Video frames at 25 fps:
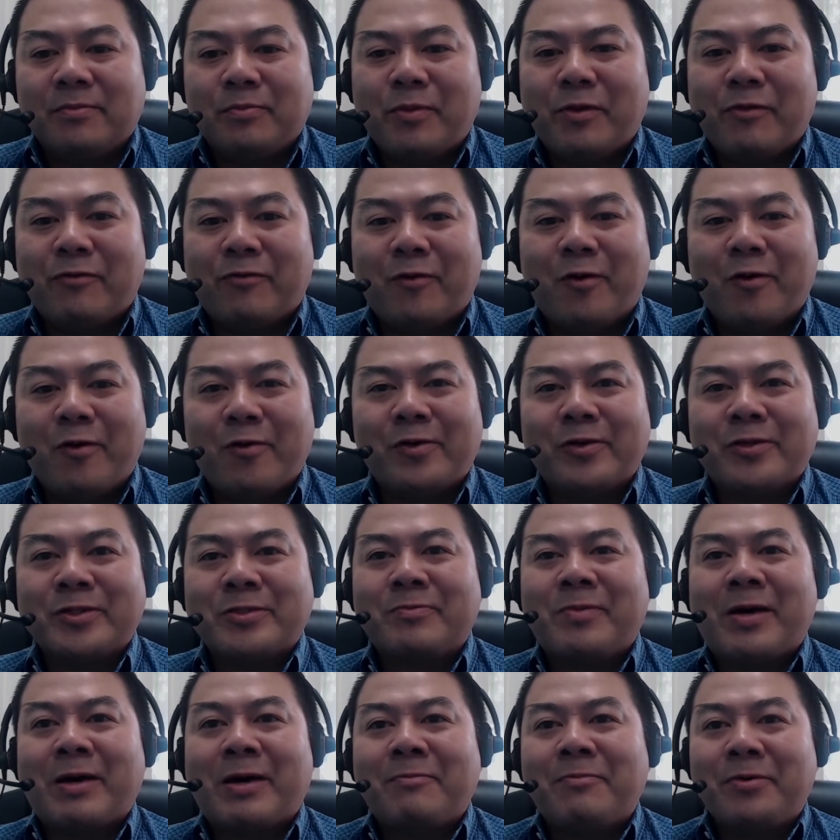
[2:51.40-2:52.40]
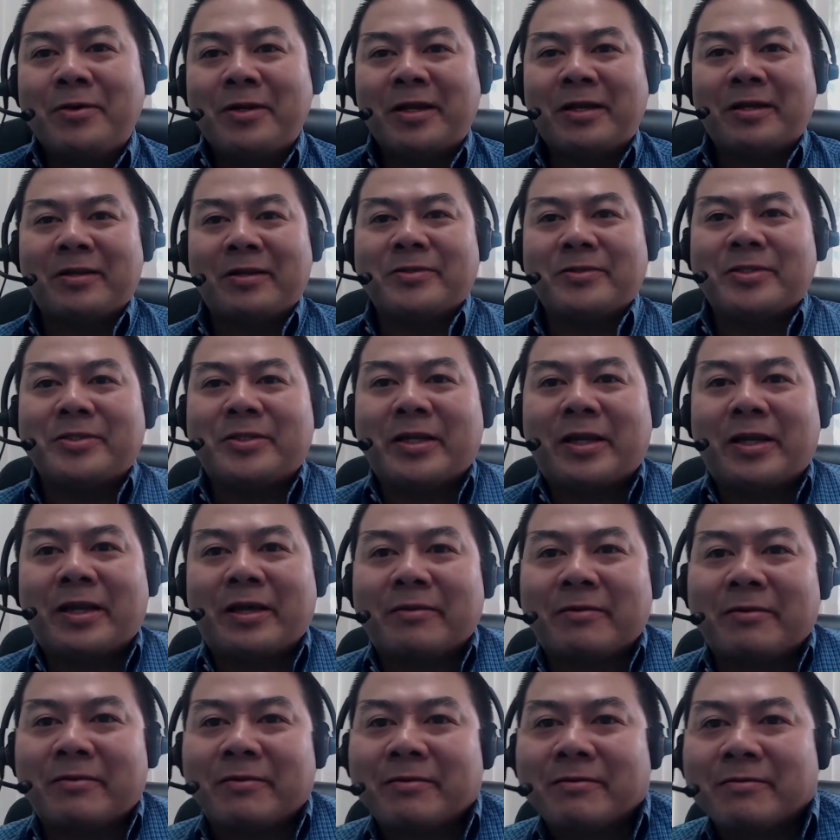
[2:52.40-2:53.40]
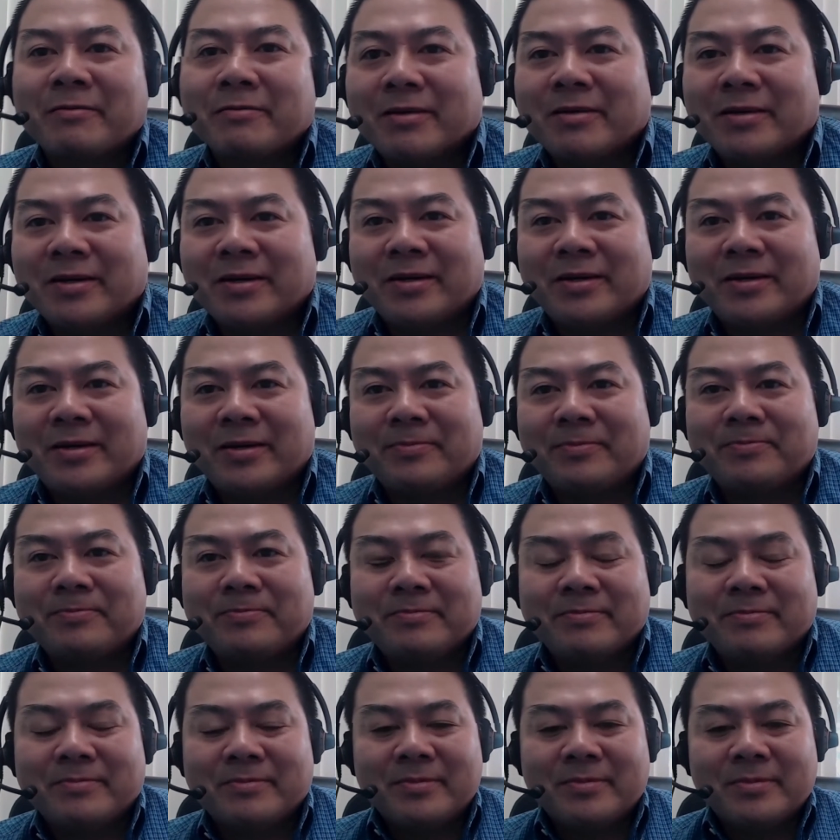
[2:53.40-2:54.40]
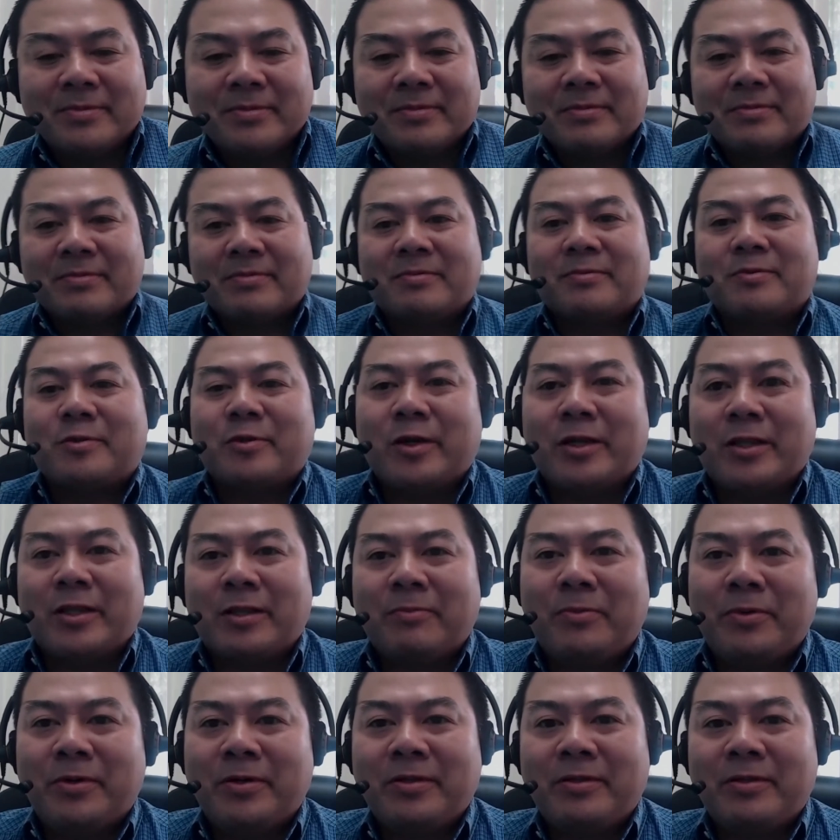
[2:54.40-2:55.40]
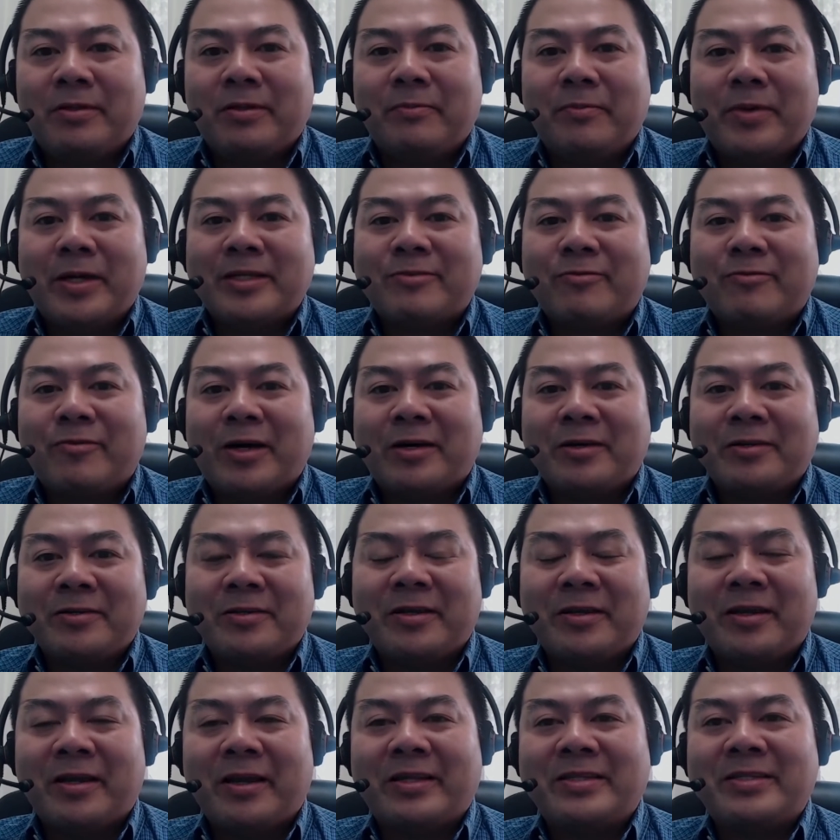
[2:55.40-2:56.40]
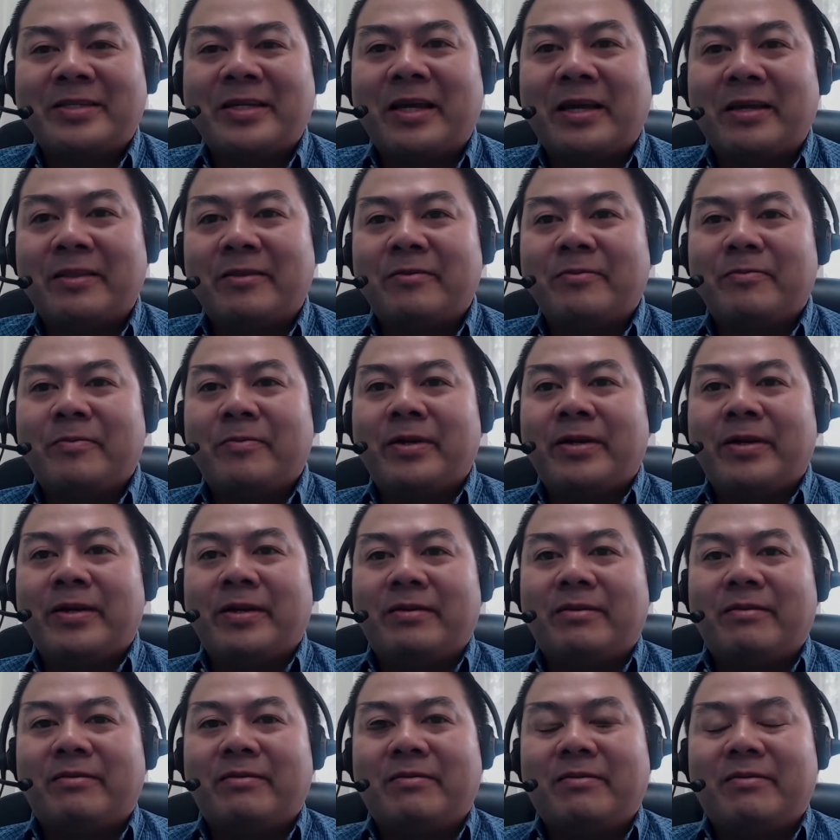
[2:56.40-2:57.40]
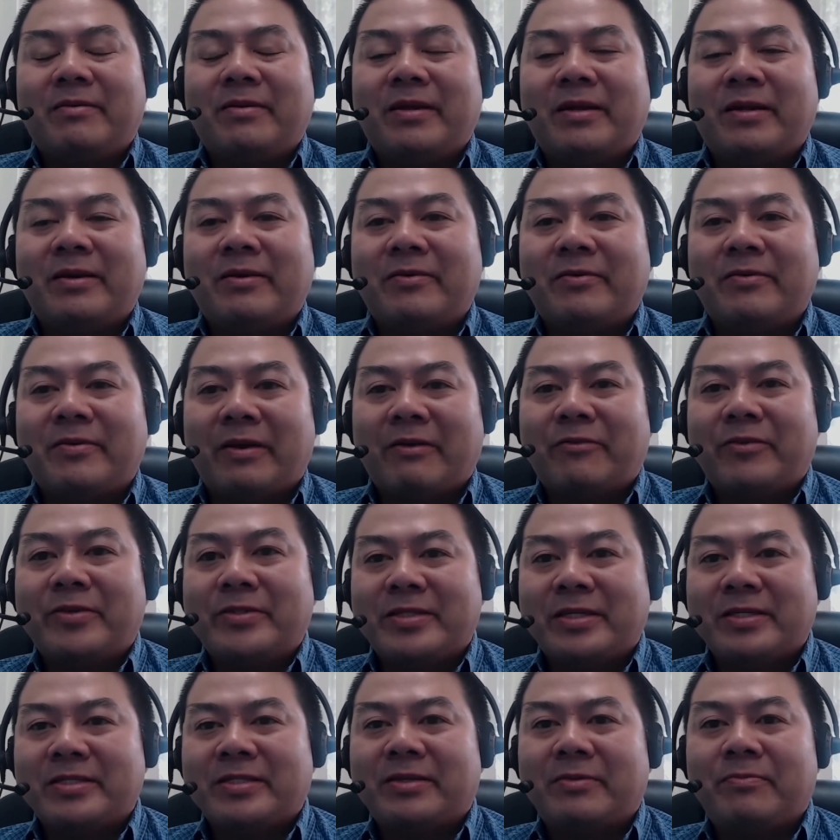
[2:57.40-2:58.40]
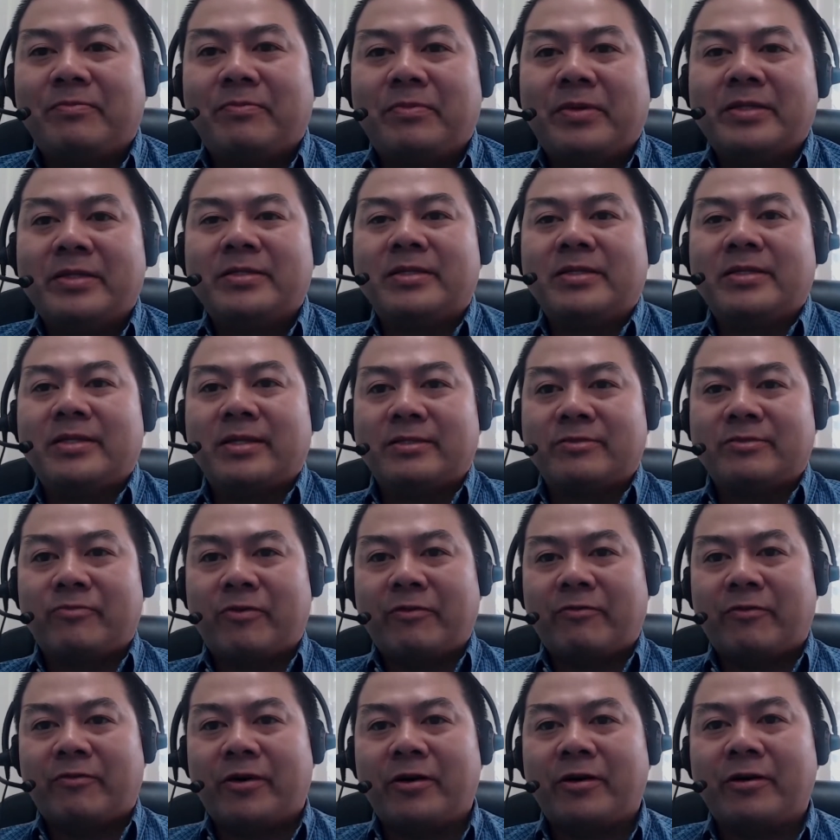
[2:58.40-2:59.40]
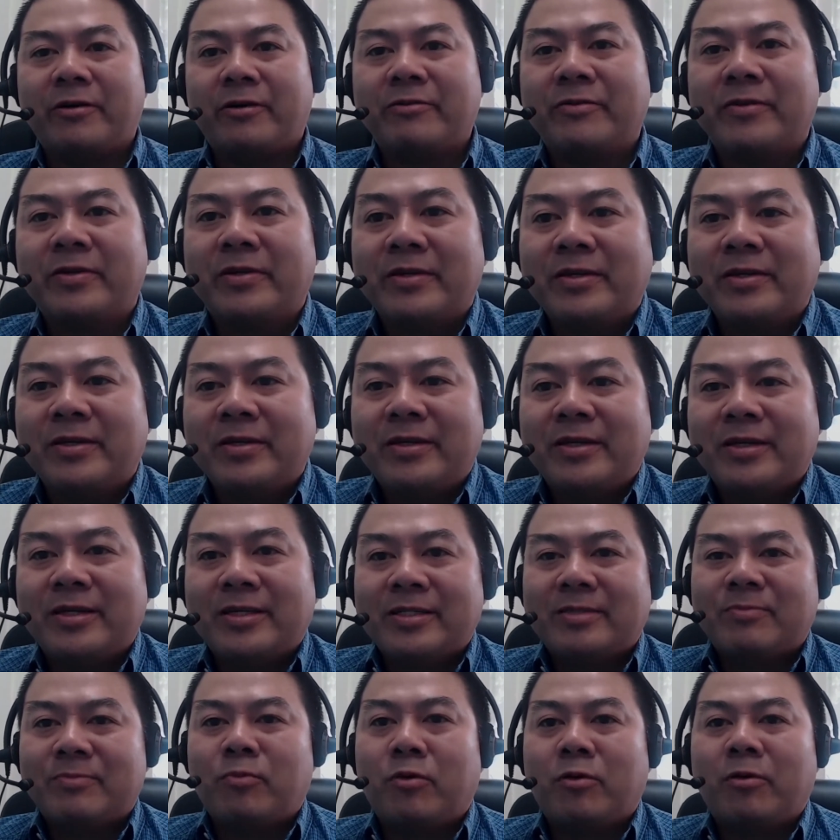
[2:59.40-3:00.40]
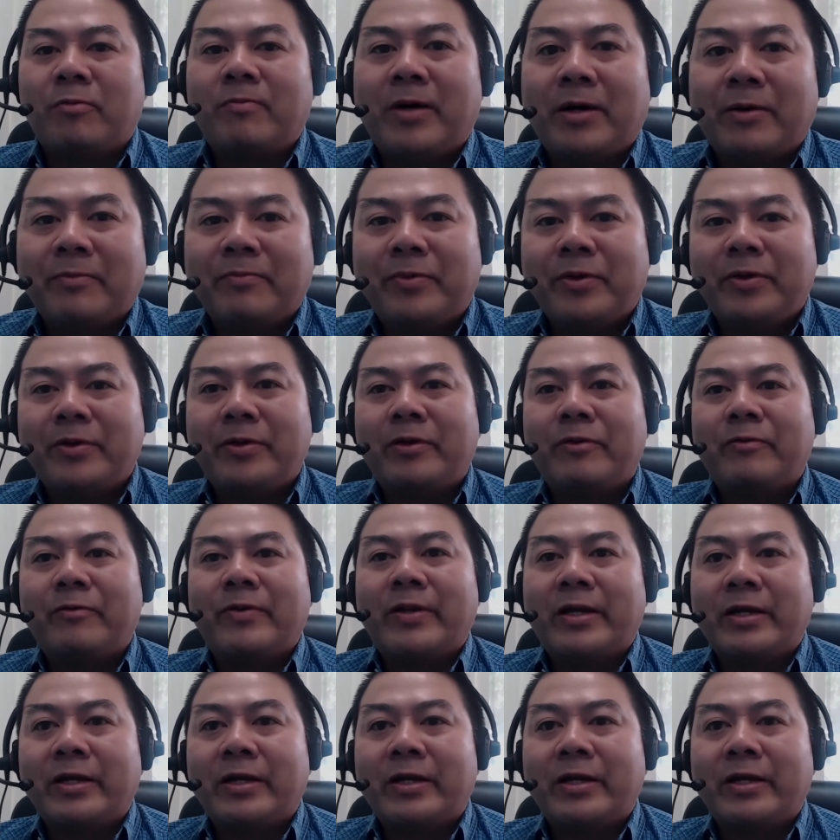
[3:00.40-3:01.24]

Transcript: Before it was about putting loans together, um, trying to put the best file you can together. But you know, ever since the business has revolved, it's more about building